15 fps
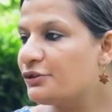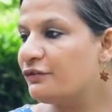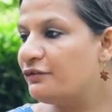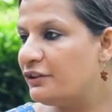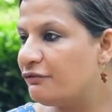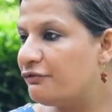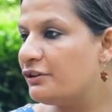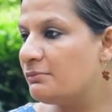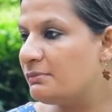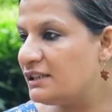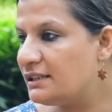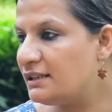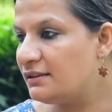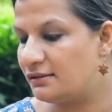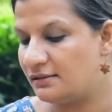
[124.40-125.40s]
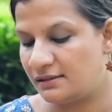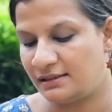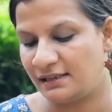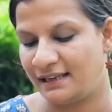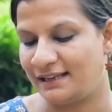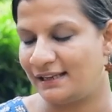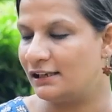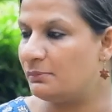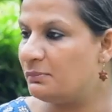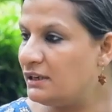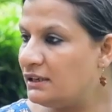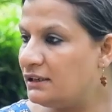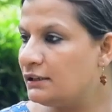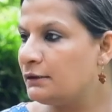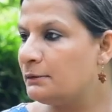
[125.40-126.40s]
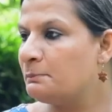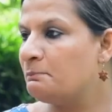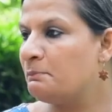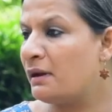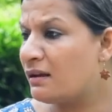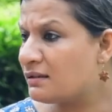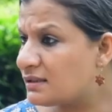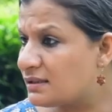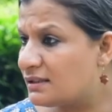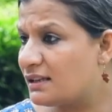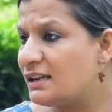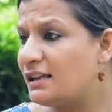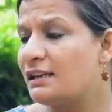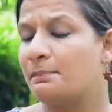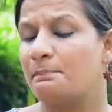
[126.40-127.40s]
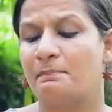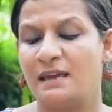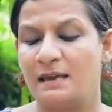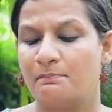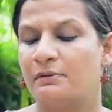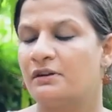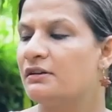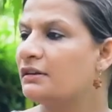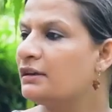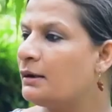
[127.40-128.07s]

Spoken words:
of different materials like aluminium, plastic, paper